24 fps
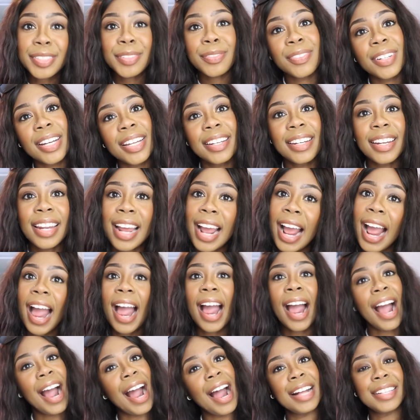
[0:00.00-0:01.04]
was
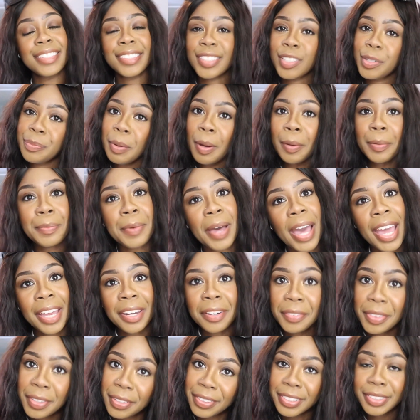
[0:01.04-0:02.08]
Still bobbing my head
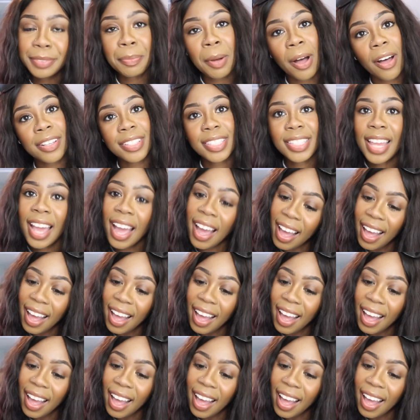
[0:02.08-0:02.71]
even though it's paused.